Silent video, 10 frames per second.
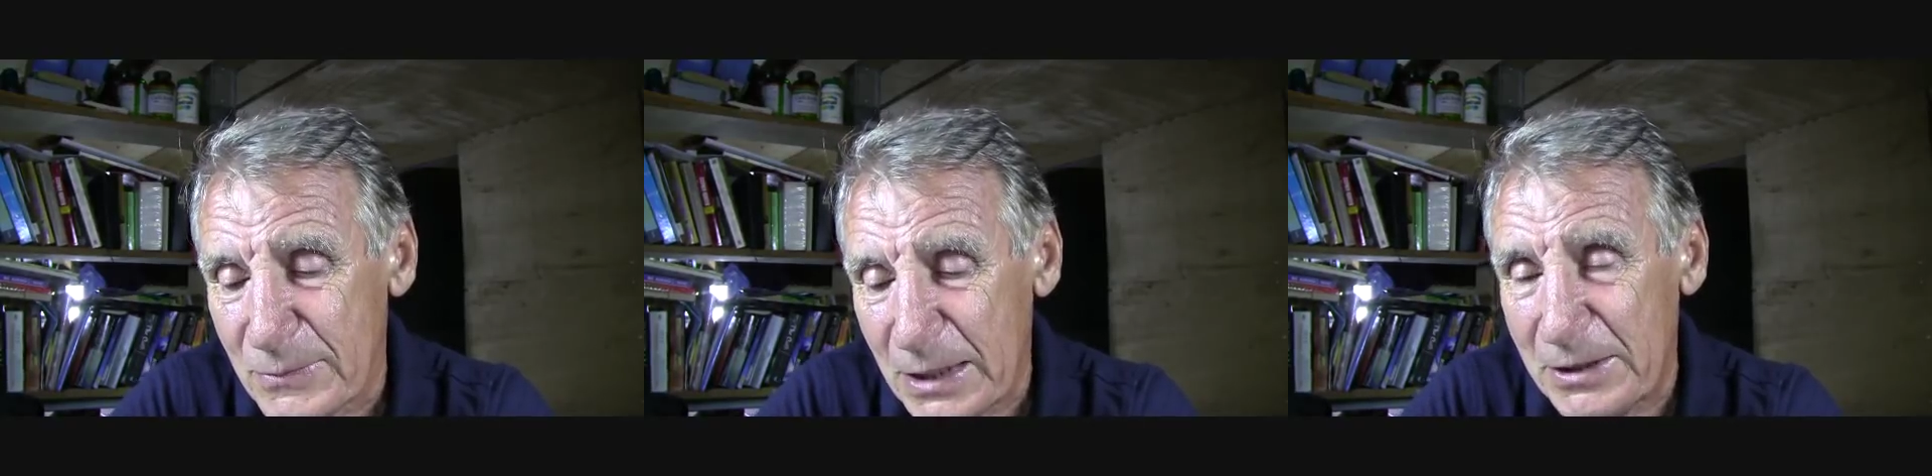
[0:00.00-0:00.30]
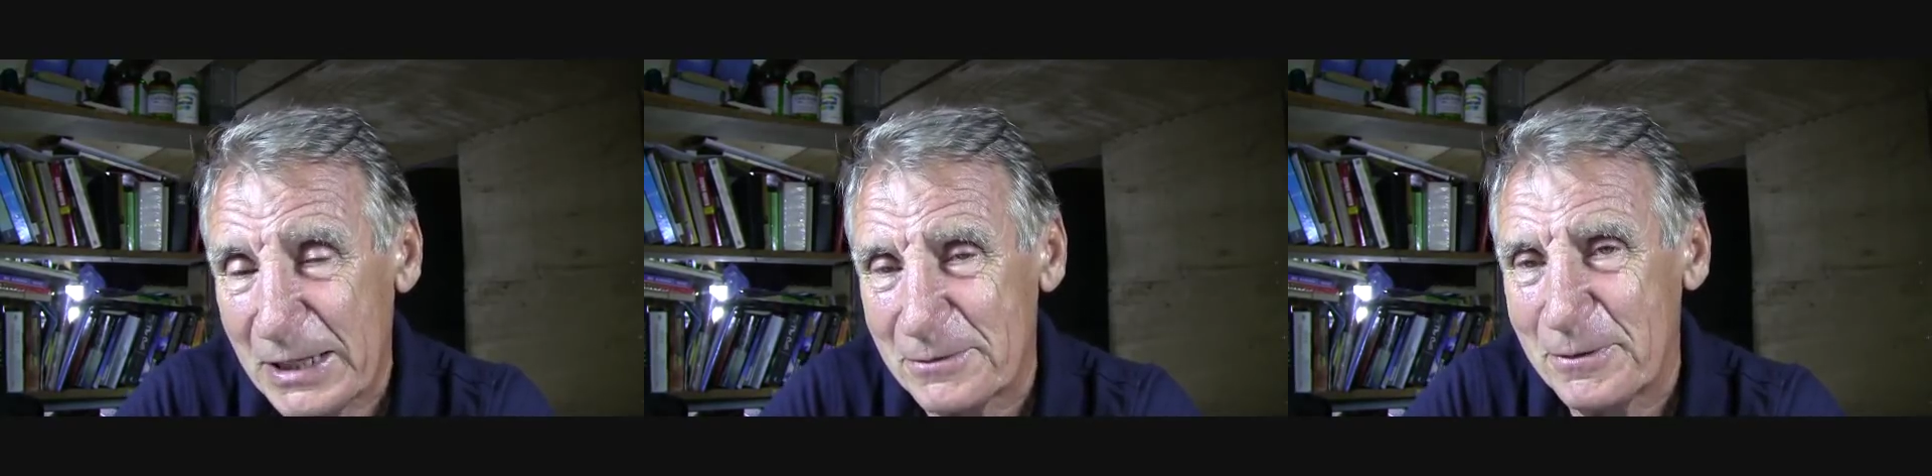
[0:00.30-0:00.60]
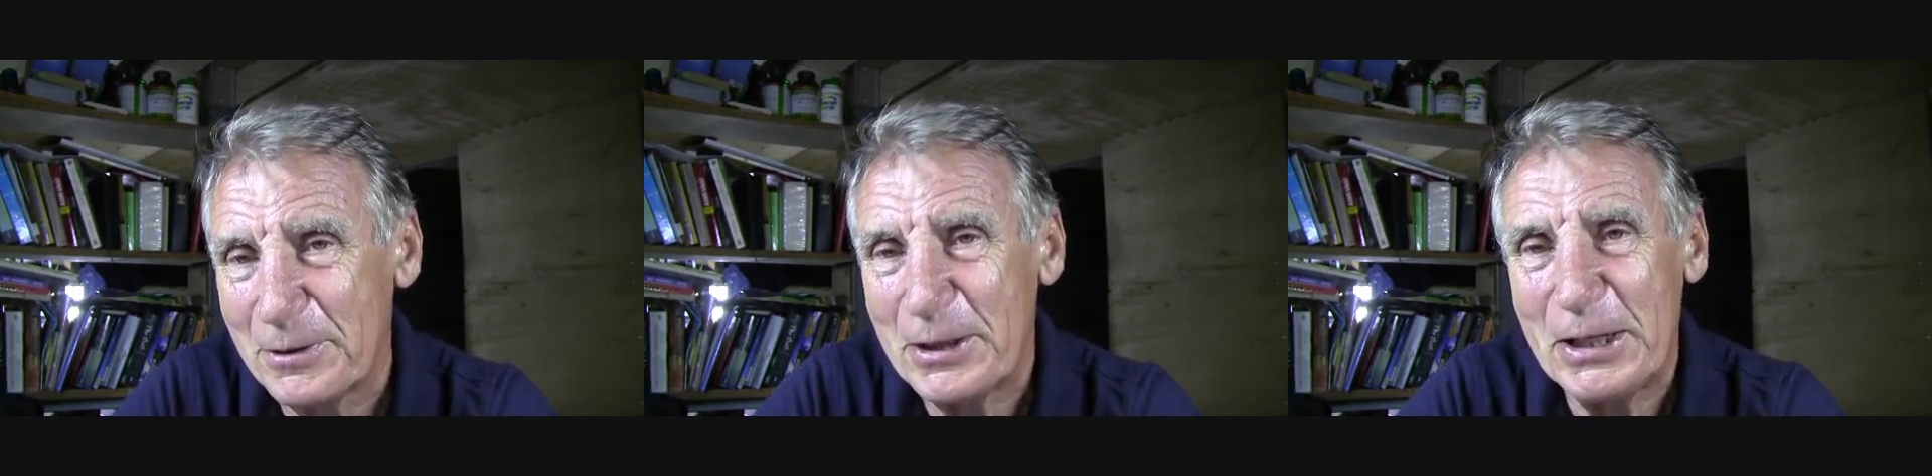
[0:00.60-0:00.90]
Thanks
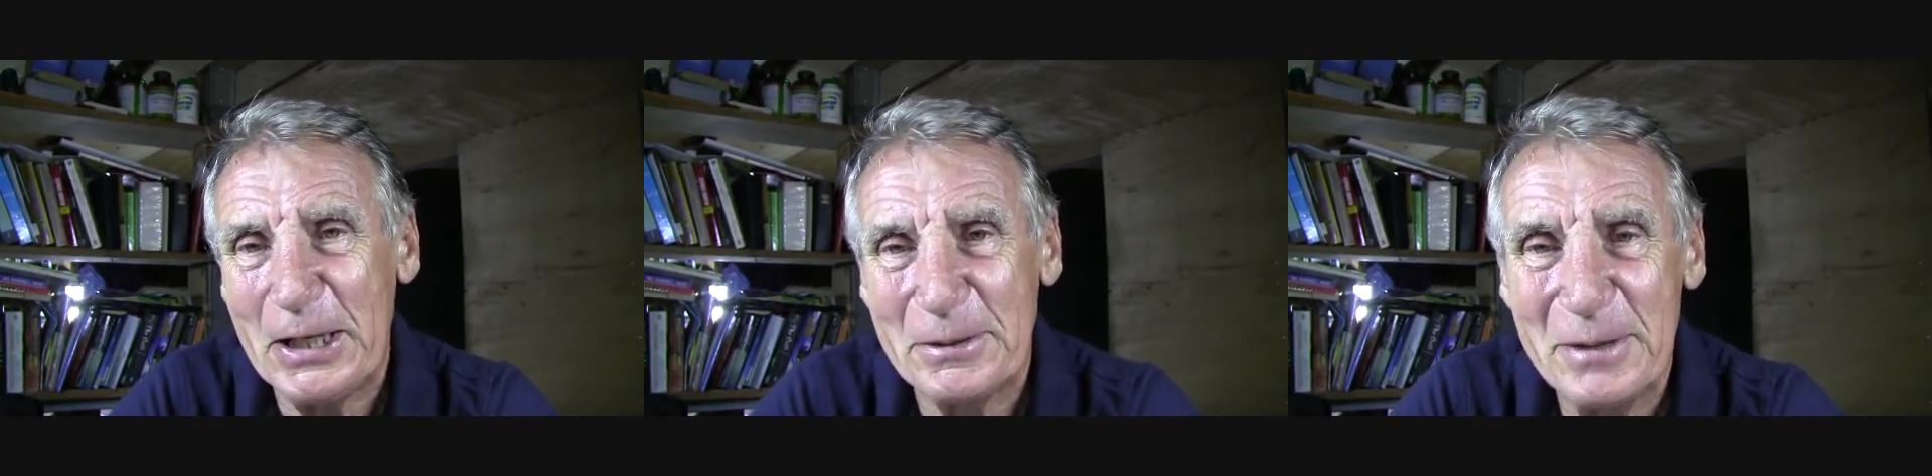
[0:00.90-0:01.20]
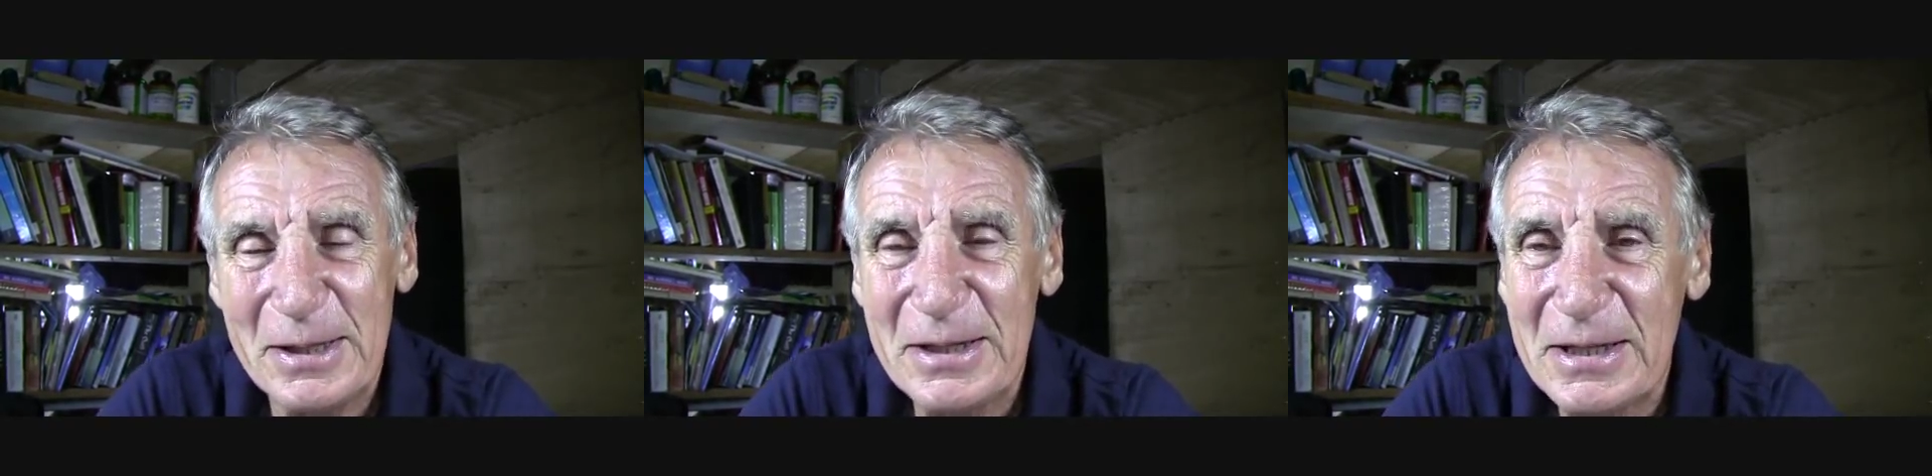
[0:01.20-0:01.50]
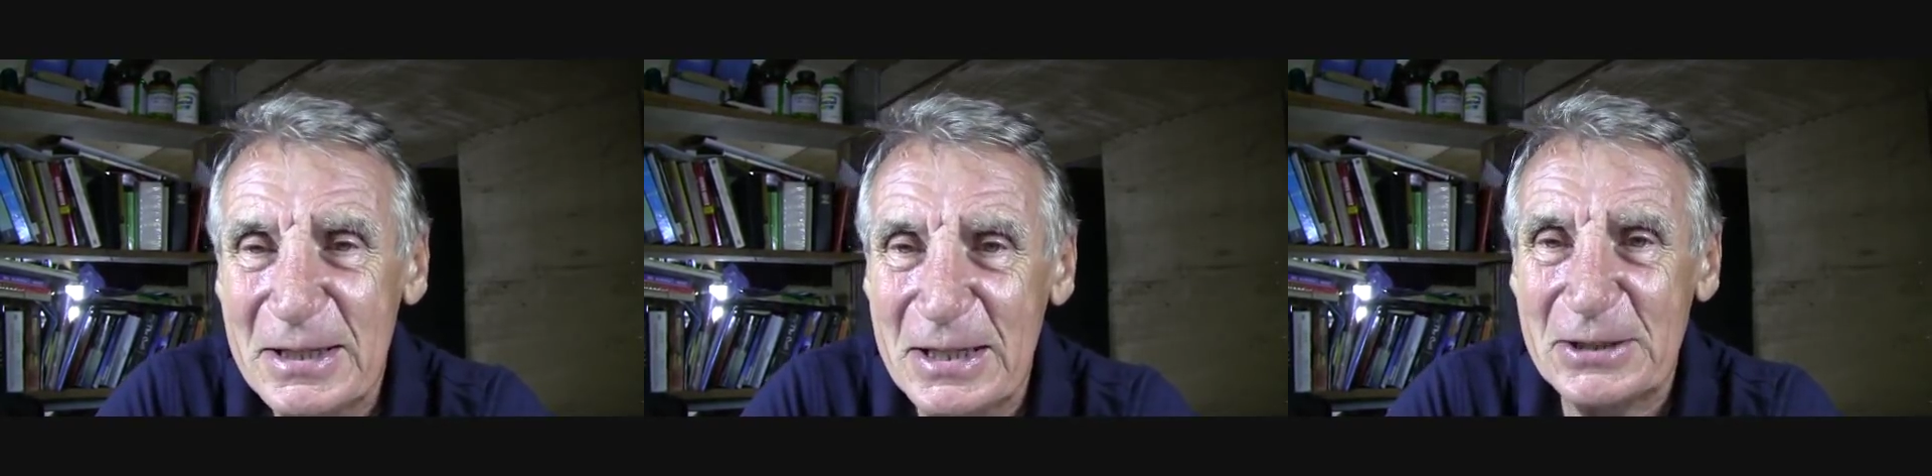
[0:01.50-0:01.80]
for looking in.
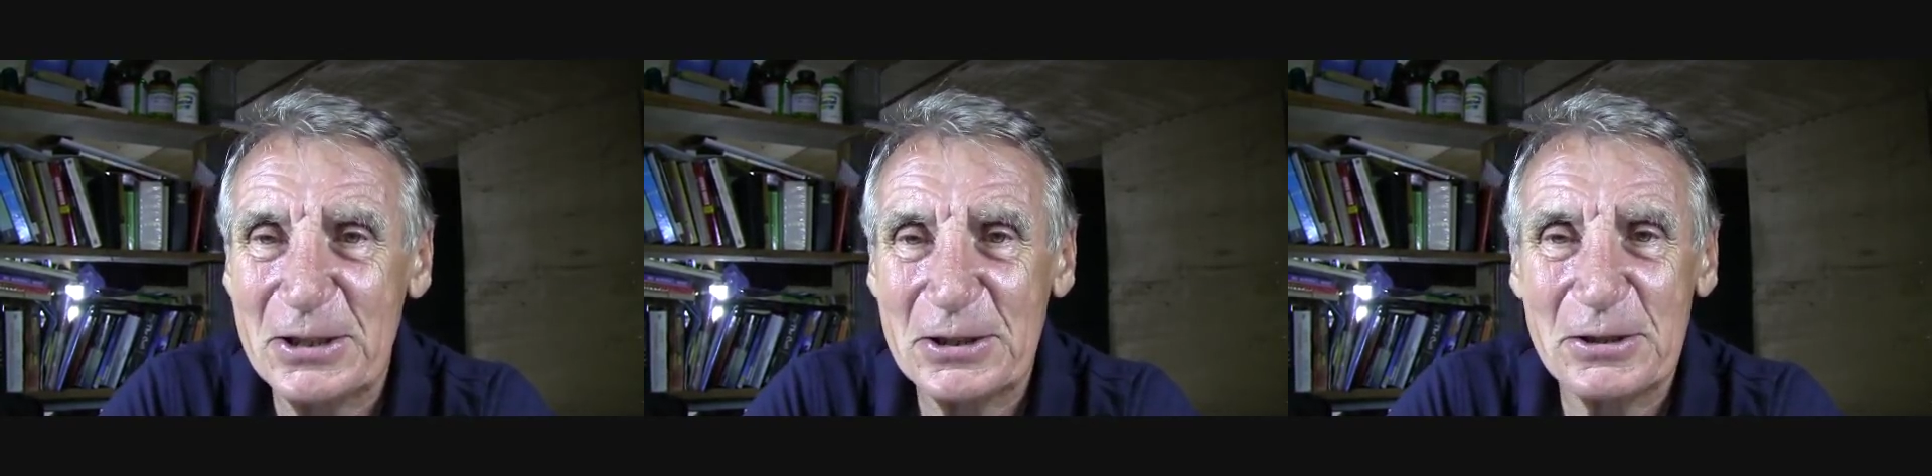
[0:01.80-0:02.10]
This